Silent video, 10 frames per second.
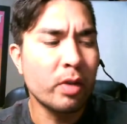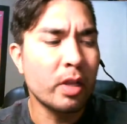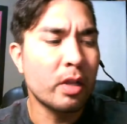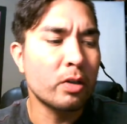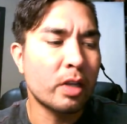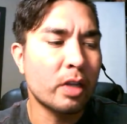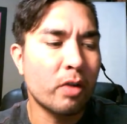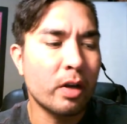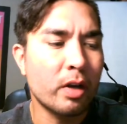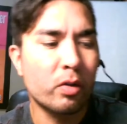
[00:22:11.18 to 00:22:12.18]
a really
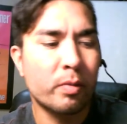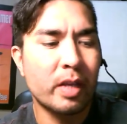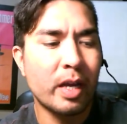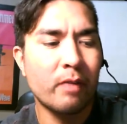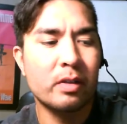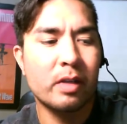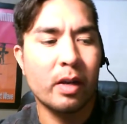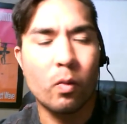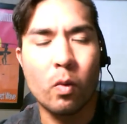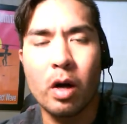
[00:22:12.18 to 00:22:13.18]
large electronics store, but they
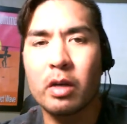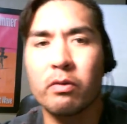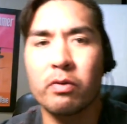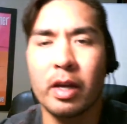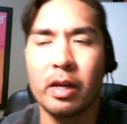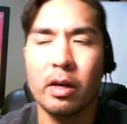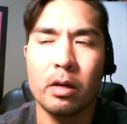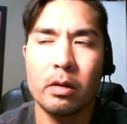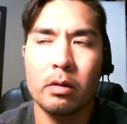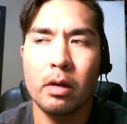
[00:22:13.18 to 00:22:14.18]
have this like walk of
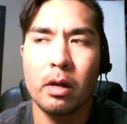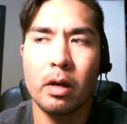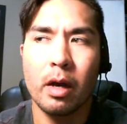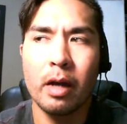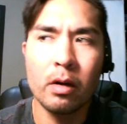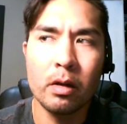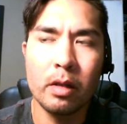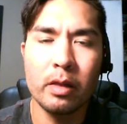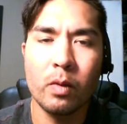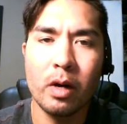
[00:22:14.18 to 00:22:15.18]
like.
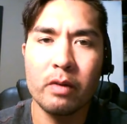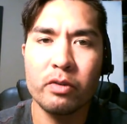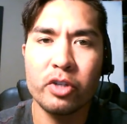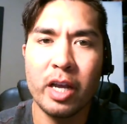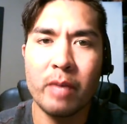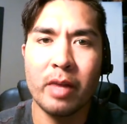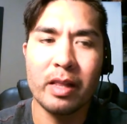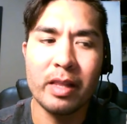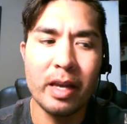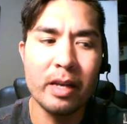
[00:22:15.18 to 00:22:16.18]
I call it like the walk of
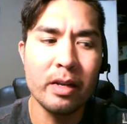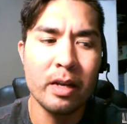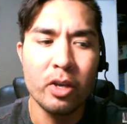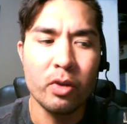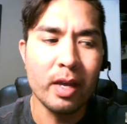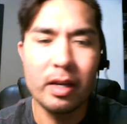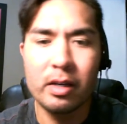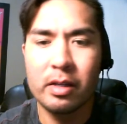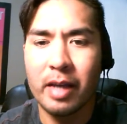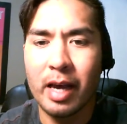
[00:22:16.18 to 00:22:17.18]
shame. Like at the end,
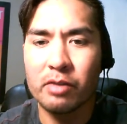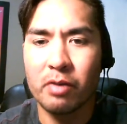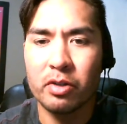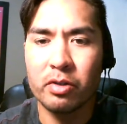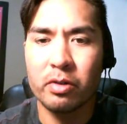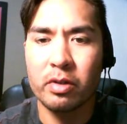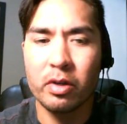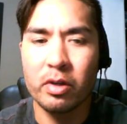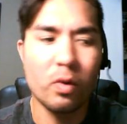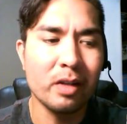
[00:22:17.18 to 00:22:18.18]
you can't get to the cash
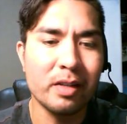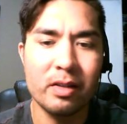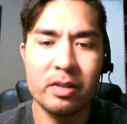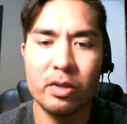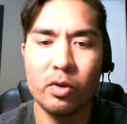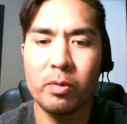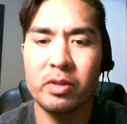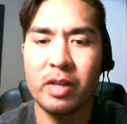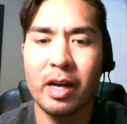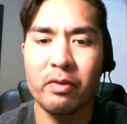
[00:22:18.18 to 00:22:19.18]
registers until you walk down this
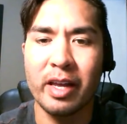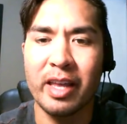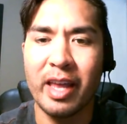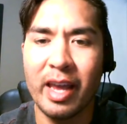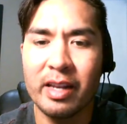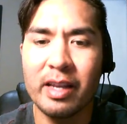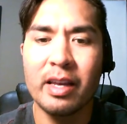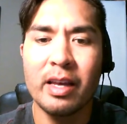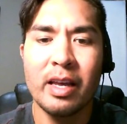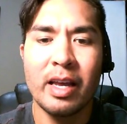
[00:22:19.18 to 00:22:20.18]
enormous aisle of like
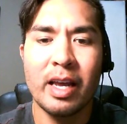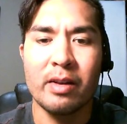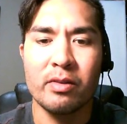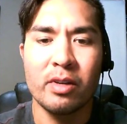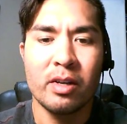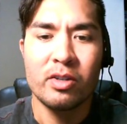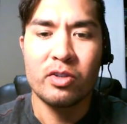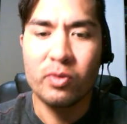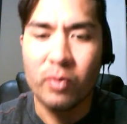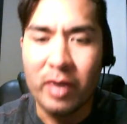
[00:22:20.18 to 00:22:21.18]
candy and
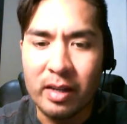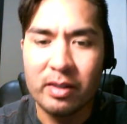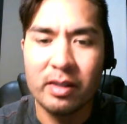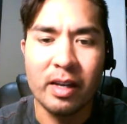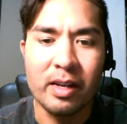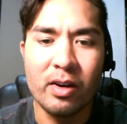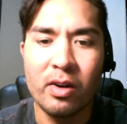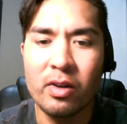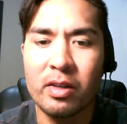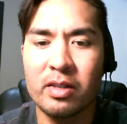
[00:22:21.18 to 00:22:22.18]
sweets and
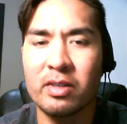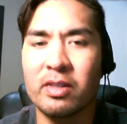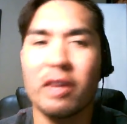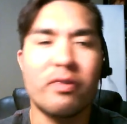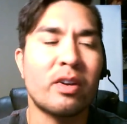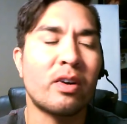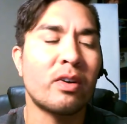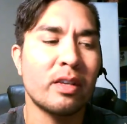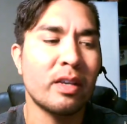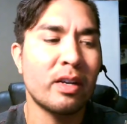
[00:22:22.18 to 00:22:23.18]
like all this
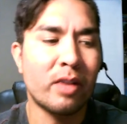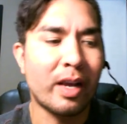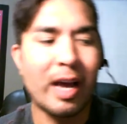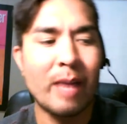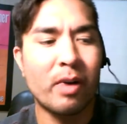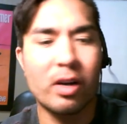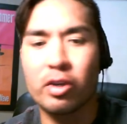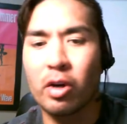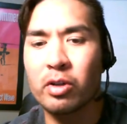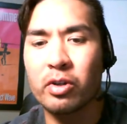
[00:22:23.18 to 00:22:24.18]
stuff and all the, you know, like
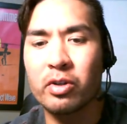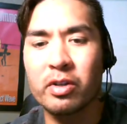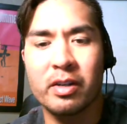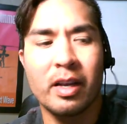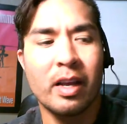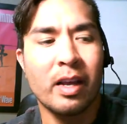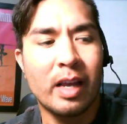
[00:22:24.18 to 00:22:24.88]
iPod chargers, and